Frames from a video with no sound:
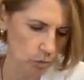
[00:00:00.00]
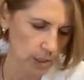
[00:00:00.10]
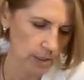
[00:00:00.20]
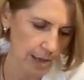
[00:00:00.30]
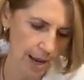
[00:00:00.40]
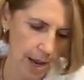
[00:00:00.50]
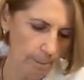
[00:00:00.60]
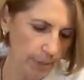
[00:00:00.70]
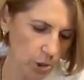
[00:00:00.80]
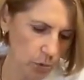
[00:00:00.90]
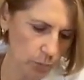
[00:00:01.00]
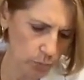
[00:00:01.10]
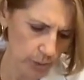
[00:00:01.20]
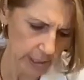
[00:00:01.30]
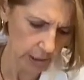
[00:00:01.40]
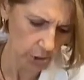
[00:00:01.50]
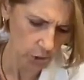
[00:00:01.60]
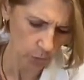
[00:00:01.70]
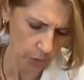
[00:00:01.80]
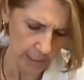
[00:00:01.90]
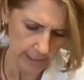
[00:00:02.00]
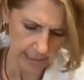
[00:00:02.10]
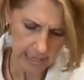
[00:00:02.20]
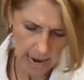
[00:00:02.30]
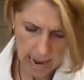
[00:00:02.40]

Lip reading: this, but it's really super easy.